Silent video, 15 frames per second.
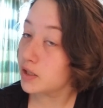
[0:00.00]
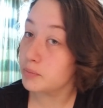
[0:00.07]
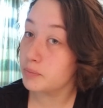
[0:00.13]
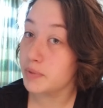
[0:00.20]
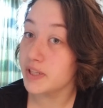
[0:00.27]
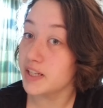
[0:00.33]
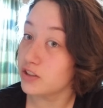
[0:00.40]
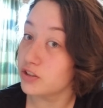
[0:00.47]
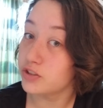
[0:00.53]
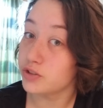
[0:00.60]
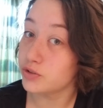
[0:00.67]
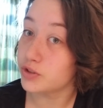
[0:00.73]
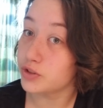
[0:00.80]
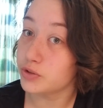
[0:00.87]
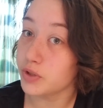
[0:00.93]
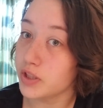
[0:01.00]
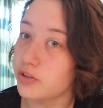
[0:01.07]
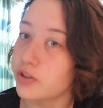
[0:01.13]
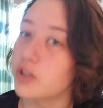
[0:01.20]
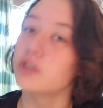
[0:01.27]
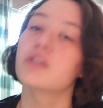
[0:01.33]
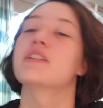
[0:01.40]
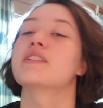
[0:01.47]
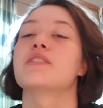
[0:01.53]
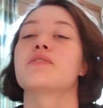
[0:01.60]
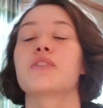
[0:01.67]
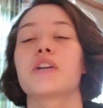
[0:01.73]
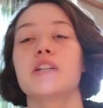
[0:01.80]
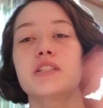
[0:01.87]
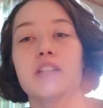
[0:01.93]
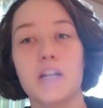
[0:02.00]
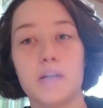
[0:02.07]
been introduced to Red Crow. Because if we're going to talk